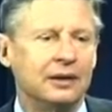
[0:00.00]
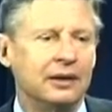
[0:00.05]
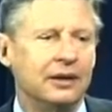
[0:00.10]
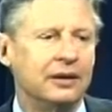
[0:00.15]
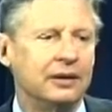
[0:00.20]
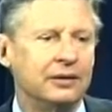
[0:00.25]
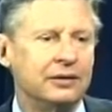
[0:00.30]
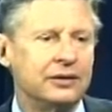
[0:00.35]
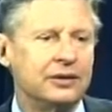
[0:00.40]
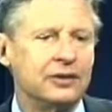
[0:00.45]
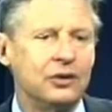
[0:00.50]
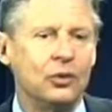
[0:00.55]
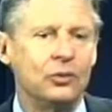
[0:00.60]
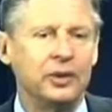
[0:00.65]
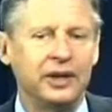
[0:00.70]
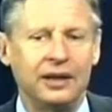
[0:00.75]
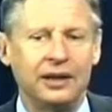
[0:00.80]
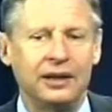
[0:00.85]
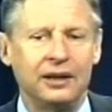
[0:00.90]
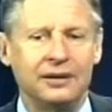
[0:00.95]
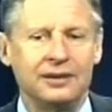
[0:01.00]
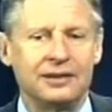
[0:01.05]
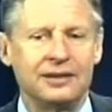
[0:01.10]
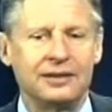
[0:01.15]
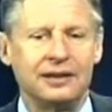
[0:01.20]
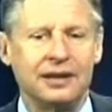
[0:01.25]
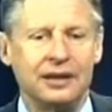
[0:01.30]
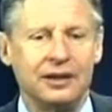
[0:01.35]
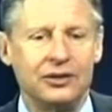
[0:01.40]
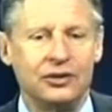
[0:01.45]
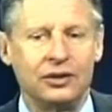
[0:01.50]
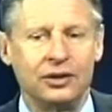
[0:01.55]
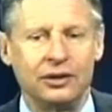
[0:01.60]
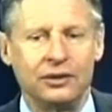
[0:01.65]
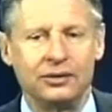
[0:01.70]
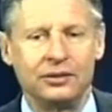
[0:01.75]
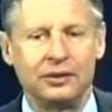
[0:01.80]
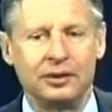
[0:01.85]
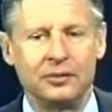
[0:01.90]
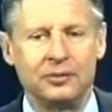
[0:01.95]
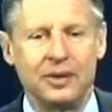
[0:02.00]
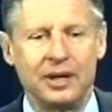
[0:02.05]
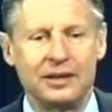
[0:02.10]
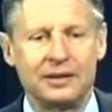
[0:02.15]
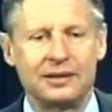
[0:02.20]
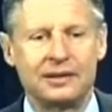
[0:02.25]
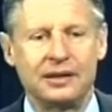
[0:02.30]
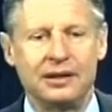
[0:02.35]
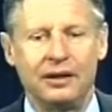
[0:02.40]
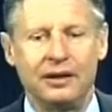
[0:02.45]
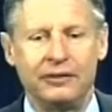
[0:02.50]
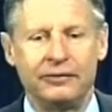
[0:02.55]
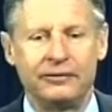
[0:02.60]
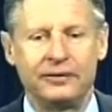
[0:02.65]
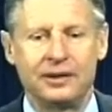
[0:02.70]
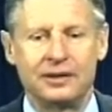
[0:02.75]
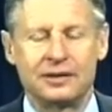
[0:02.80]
There's nobody on stage other than myself